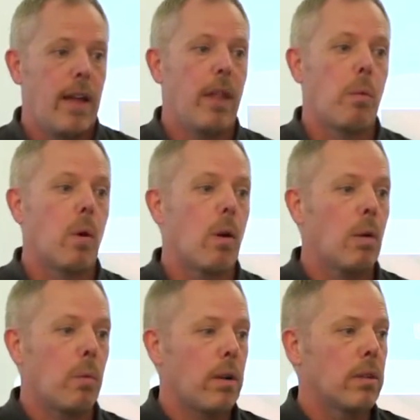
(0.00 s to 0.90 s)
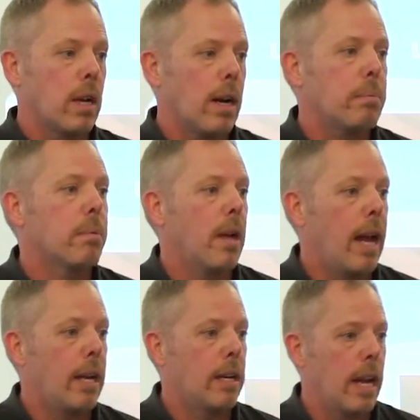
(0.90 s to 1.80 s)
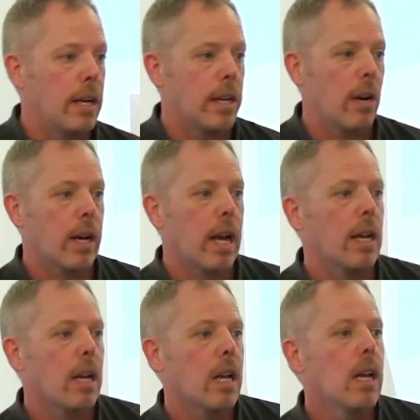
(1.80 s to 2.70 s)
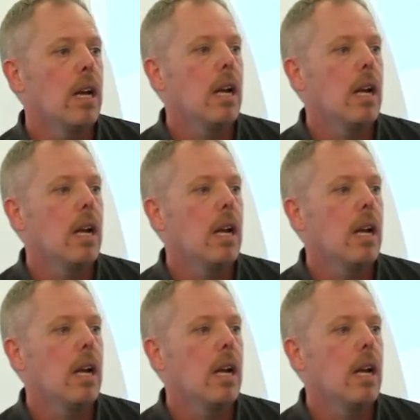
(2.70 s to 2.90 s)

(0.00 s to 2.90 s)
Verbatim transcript: and they were all rounded up and interrogated.